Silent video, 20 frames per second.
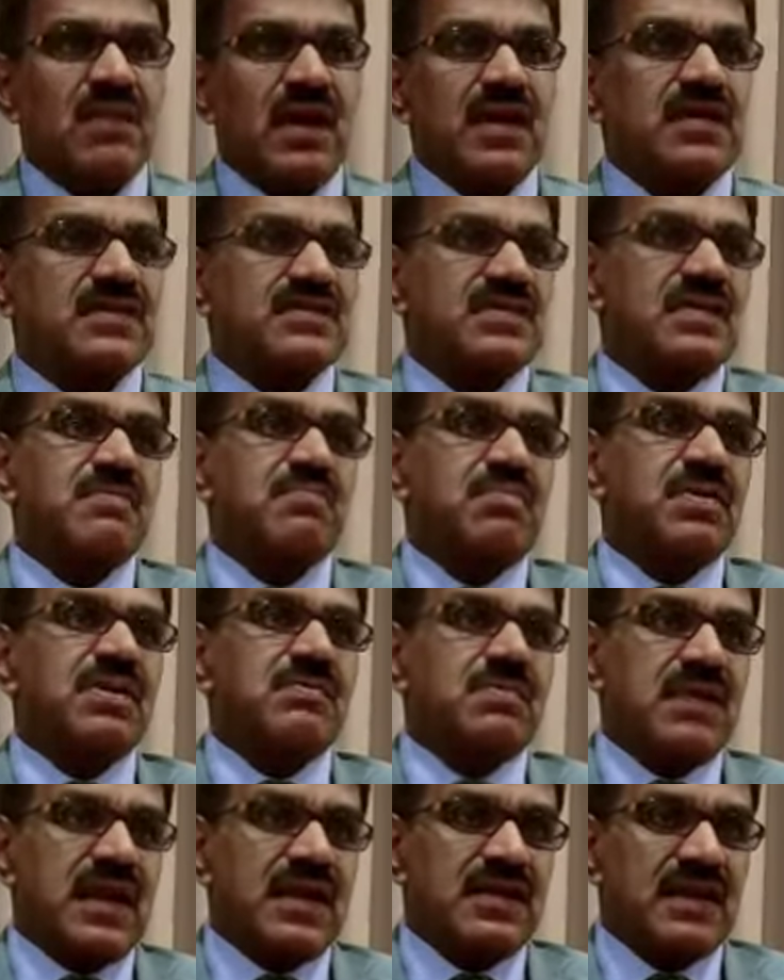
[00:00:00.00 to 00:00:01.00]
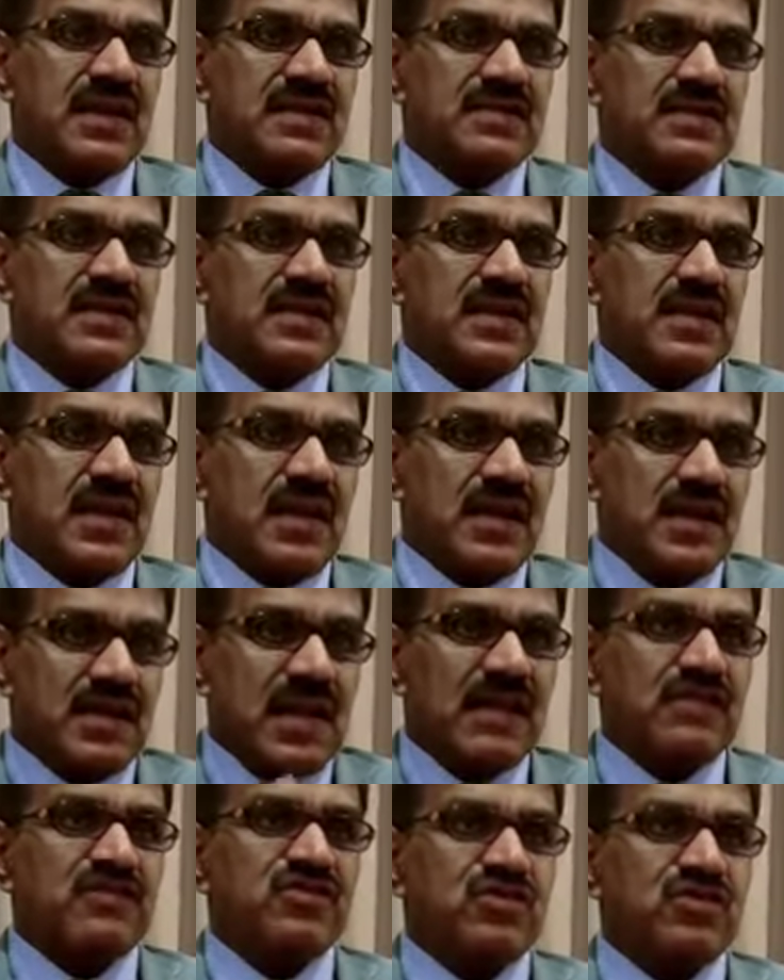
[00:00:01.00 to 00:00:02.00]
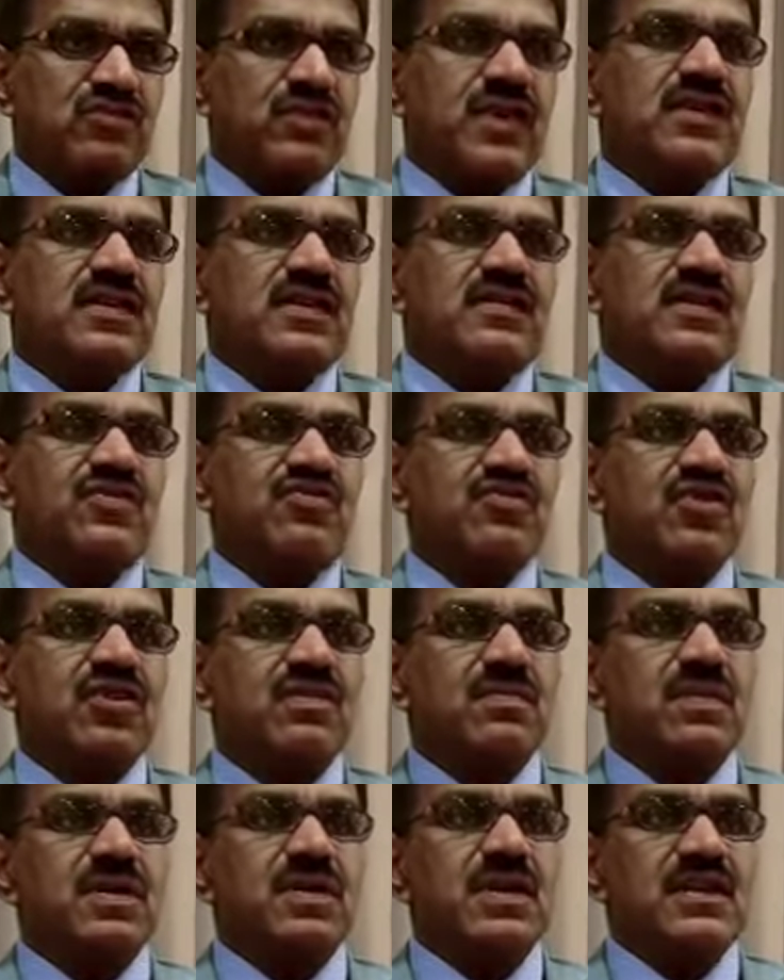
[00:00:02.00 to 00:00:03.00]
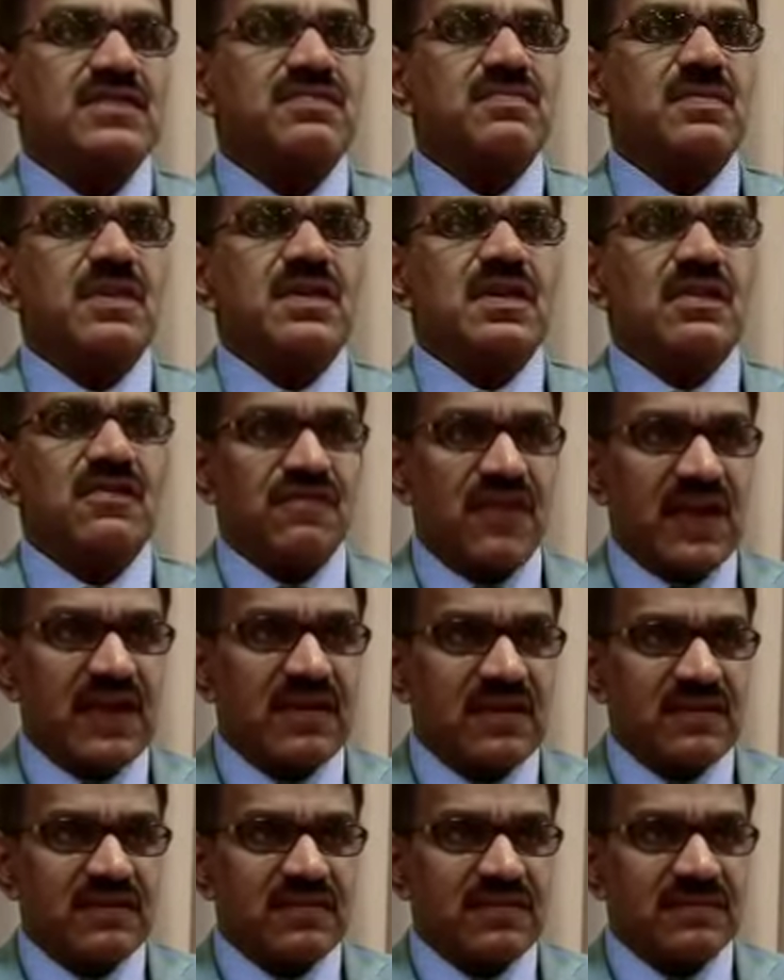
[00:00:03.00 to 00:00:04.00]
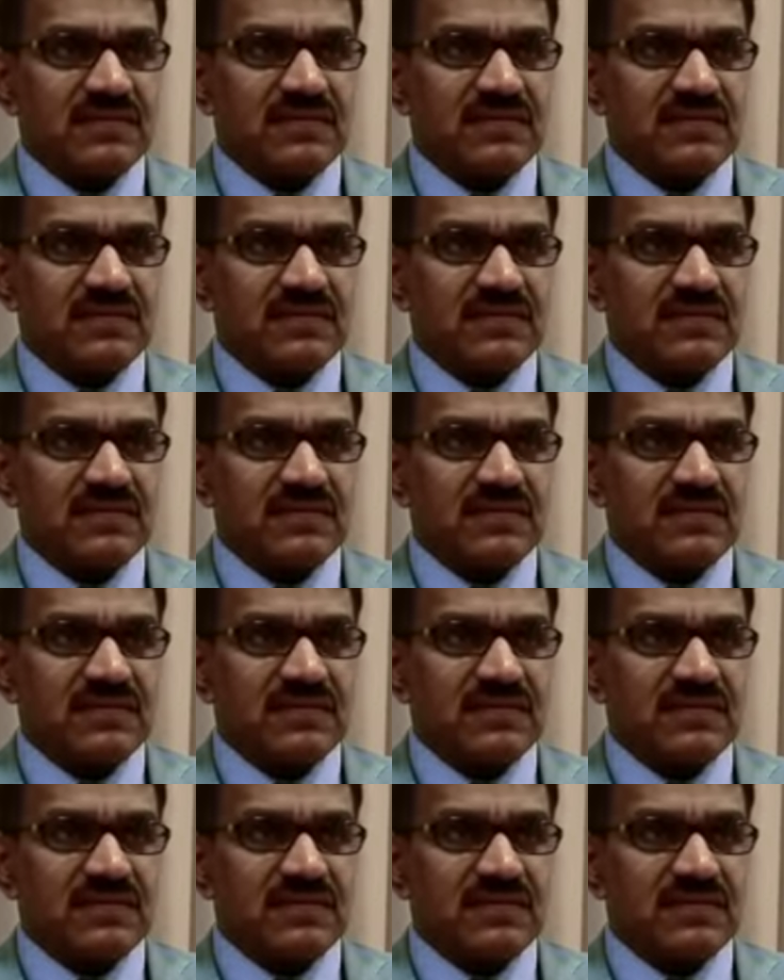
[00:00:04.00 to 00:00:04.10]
by a simple blood test, tells you whether the treatment has been effective